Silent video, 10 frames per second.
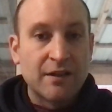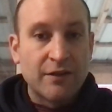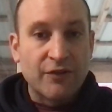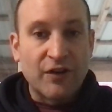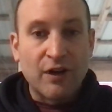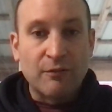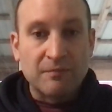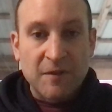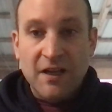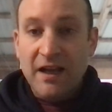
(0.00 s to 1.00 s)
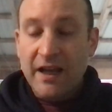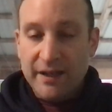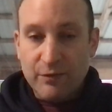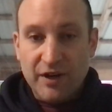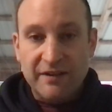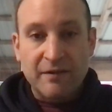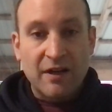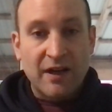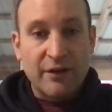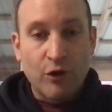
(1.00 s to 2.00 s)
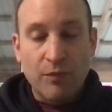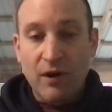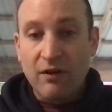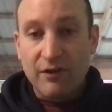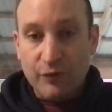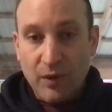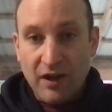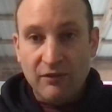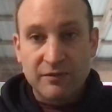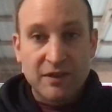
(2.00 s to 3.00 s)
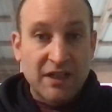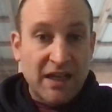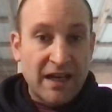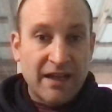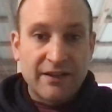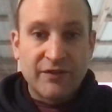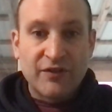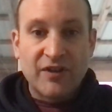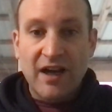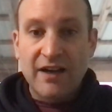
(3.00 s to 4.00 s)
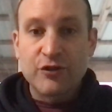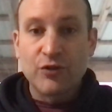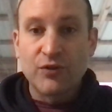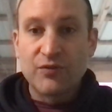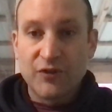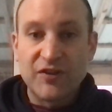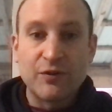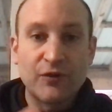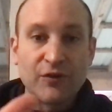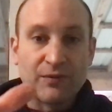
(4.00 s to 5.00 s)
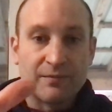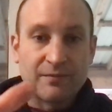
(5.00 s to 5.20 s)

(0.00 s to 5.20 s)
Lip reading: So, anyway, I hope all is well, and I shall see you soon.